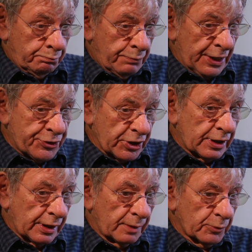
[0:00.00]

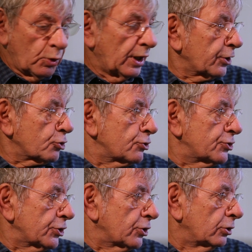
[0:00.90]
Basically, I'm quite
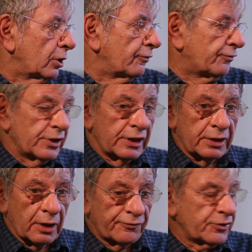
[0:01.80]
critical of
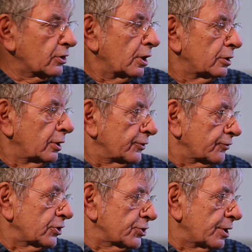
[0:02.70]
a lot
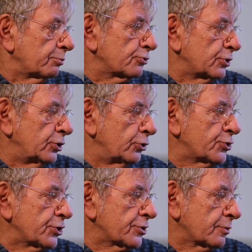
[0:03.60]
of contemporary
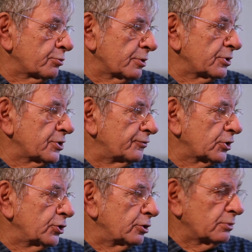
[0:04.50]
uses of primitive
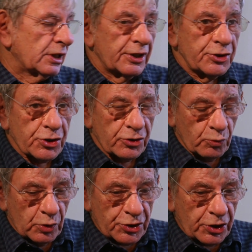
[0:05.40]

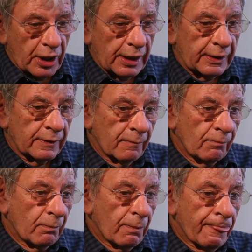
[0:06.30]
accumulation, which I
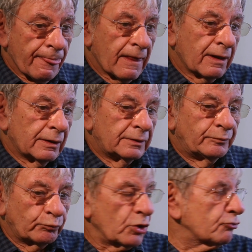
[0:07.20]

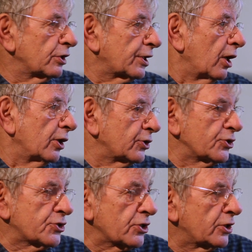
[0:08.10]
regard
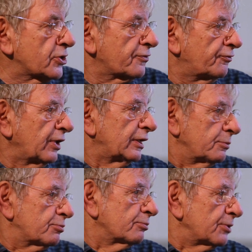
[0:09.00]
as
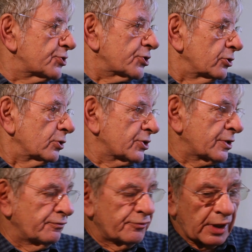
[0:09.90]
fairly promiscuous,
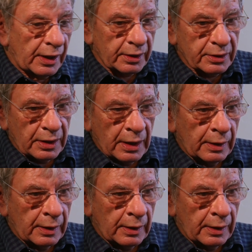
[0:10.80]
in fact.